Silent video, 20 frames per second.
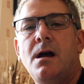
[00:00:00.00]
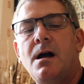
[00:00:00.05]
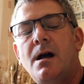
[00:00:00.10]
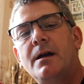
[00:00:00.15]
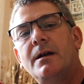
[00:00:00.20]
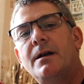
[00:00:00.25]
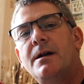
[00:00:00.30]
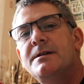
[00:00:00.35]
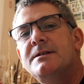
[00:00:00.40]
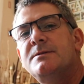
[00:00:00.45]

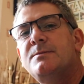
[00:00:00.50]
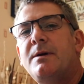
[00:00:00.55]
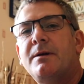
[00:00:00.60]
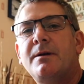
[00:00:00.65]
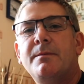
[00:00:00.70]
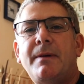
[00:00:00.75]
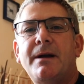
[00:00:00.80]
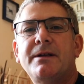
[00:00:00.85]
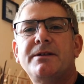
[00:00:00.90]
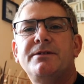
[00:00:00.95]
Hi guys,
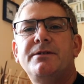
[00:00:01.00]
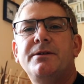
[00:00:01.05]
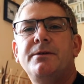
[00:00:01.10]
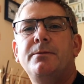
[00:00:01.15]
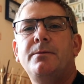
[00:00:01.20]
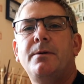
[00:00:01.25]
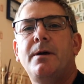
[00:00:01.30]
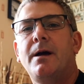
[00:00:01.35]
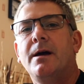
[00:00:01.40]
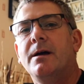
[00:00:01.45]
welcome back
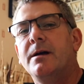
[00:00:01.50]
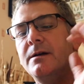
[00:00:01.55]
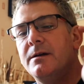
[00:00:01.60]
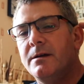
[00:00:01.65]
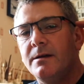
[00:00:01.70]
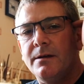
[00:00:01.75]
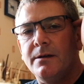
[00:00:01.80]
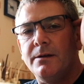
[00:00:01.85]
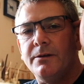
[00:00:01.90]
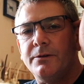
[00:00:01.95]
to uh,
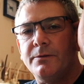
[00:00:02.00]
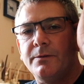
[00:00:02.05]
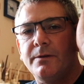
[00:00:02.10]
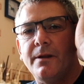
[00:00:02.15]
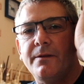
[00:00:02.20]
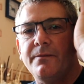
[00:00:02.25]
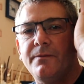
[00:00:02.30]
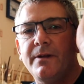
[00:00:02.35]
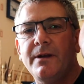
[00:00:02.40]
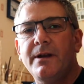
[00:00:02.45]
to
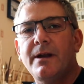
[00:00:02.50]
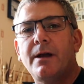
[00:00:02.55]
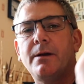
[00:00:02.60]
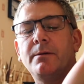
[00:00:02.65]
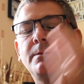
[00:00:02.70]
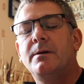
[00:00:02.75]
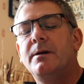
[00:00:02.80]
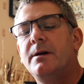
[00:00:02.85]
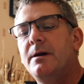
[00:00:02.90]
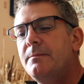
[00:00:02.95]
another
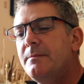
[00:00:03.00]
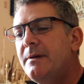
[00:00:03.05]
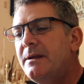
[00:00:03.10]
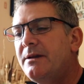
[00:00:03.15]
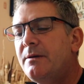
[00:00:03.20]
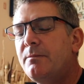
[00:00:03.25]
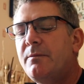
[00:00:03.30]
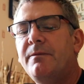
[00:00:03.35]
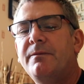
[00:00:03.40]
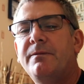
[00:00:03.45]
video. I um,
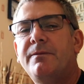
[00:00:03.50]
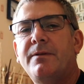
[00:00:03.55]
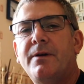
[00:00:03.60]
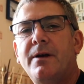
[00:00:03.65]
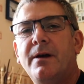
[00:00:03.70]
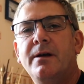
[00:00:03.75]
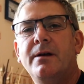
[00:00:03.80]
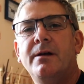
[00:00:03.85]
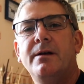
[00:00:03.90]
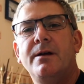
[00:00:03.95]
haven't done one for
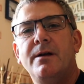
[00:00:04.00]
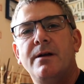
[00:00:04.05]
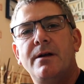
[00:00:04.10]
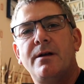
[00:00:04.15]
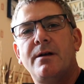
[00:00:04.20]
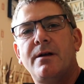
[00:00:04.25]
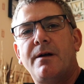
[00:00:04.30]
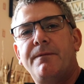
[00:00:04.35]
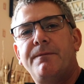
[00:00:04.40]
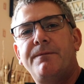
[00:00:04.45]
a,
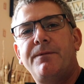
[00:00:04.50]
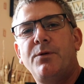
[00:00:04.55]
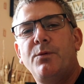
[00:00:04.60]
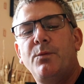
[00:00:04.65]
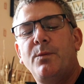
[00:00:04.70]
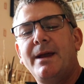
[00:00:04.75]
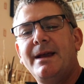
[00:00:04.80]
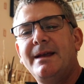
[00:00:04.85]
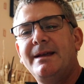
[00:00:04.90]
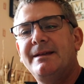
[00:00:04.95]
a few
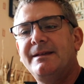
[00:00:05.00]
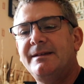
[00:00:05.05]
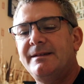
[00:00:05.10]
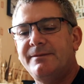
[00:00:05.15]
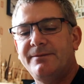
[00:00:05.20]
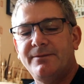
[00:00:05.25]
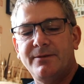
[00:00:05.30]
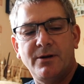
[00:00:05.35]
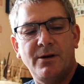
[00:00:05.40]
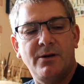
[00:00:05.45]

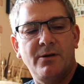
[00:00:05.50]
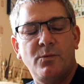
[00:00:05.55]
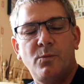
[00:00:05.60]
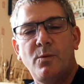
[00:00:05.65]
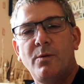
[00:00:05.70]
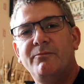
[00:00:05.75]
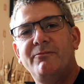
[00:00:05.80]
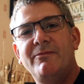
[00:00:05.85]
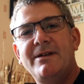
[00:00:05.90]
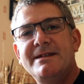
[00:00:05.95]
weeks for
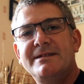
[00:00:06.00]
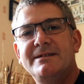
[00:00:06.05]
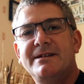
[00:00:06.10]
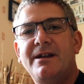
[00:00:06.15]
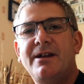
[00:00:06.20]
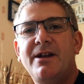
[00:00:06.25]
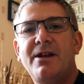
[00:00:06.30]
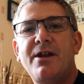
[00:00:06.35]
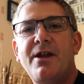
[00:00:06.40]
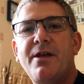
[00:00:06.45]
one reason
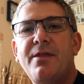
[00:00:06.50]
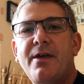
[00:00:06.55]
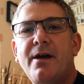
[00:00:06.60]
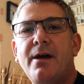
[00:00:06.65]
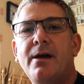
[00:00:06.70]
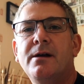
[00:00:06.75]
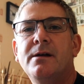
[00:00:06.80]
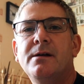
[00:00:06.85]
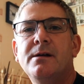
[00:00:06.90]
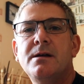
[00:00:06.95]
and
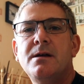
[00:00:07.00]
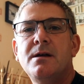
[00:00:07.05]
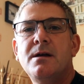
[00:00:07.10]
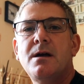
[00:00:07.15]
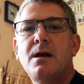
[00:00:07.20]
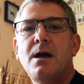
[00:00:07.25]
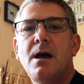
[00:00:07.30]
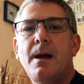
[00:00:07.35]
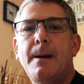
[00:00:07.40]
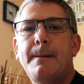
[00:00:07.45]
another.
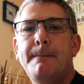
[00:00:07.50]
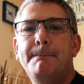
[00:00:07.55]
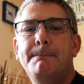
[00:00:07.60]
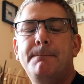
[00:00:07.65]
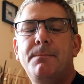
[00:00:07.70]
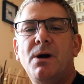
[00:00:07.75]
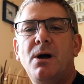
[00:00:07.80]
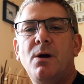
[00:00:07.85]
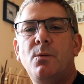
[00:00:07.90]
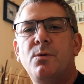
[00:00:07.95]
Um,
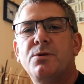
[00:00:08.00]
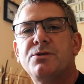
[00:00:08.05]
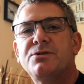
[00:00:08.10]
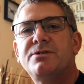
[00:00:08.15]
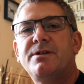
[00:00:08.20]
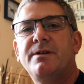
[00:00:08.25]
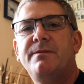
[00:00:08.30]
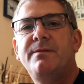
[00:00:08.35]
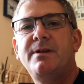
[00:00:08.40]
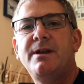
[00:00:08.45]
but I
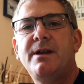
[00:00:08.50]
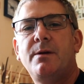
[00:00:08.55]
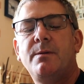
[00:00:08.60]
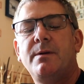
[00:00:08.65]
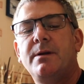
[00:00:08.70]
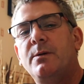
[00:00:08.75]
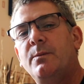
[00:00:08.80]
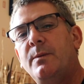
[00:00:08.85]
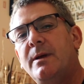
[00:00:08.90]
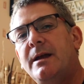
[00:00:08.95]
watched a video
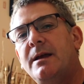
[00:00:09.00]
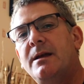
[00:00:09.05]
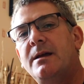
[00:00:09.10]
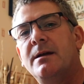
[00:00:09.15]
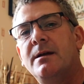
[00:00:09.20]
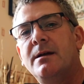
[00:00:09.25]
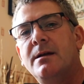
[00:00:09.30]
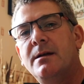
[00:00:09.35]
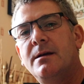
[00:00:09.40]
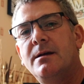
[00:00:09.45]
in the week
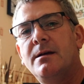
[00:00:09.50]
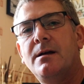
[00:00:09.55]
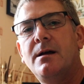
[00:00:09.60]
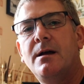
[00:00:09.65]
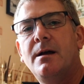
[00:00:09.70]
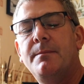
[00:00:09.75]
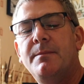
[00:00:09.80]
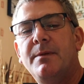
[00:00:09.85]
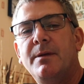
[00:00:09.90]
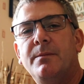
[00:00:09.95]

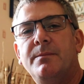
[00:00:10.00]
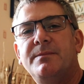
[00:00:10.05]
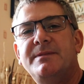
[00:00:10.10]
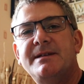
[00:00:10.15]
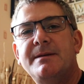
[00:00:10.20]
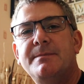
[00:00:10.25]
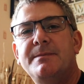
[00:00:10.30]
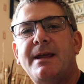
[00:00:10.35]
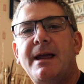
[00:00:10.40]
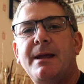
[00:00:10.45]
um, that
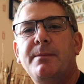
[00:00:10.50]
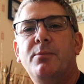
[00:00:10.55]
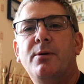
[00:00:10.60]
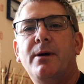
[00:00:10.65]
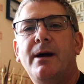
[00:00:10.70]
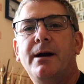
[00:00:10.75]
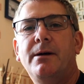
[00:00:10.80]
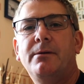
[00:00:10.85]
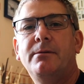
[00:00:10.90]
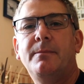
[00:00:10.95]
Tim Day
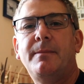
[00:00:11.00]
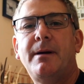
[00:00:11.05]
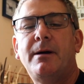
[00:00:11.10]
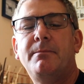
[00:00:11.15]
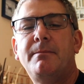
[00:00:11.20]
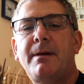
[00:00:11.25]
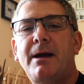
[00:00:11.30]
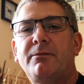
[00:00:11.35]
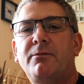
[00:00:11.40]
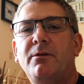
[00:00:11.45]
put out
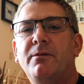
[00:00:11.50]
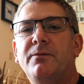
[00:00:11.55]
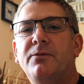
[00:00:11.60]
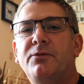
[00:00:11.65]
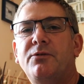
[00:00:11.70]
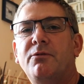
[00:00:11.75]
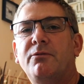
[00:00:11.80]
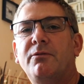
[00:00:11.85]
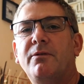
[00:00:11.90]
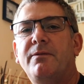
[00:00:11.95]
about macro
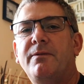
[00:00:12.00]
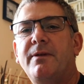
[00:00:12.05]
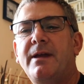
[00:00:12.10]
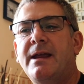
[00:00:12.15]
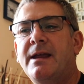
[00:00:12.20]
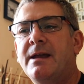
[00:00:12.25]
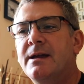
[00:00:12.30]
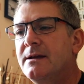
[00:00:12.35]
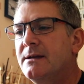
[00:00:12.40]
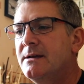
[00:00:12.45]

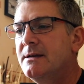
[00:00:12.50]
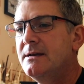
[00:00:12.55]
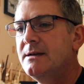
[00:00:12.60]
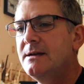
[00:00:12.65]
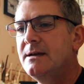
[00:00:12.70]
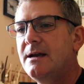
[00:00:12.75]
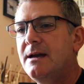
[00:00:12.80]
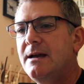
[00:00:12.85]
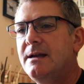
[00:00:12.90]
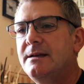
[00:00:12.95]
photography,
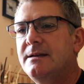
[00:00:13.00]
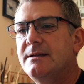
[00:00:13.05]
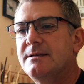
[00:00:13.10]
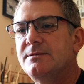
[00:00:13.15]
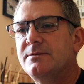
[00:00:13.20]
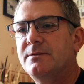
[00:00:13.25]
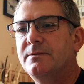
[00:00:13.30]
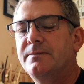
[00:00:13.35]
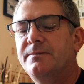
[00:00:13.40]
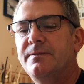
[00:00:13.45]
and it
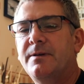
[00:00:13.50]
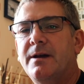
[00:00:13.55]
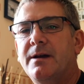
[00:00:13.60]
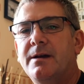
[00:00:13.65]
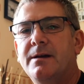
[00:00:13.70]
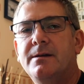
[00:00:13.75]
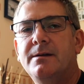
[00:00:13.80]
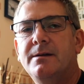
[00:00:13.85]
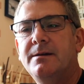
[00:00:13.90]
sort of uh,